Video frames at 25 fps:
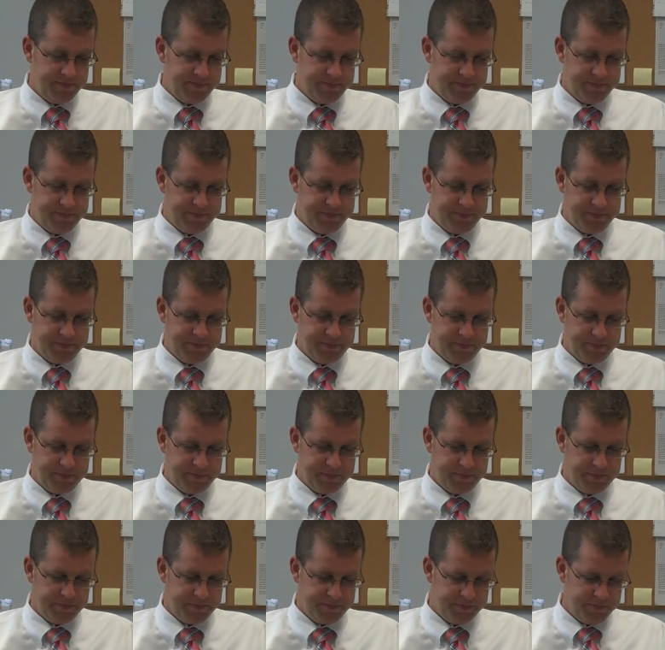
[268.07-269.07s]

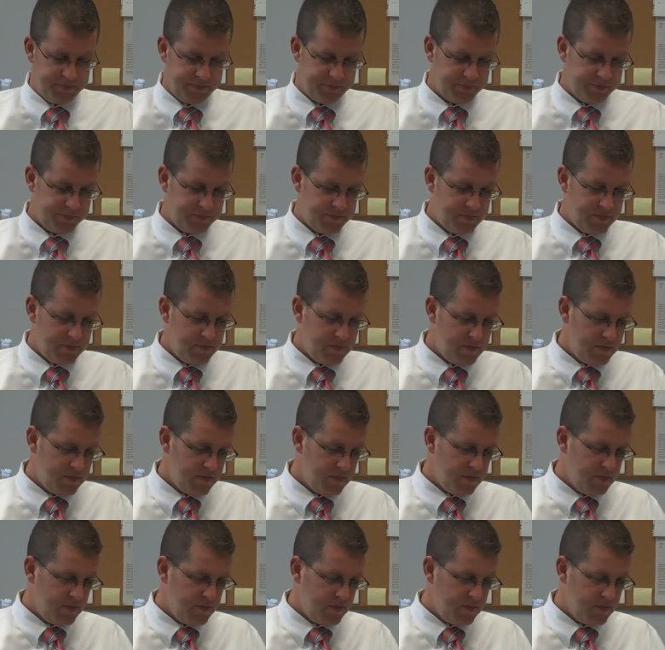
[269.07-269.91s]
No one is speaking in this clip.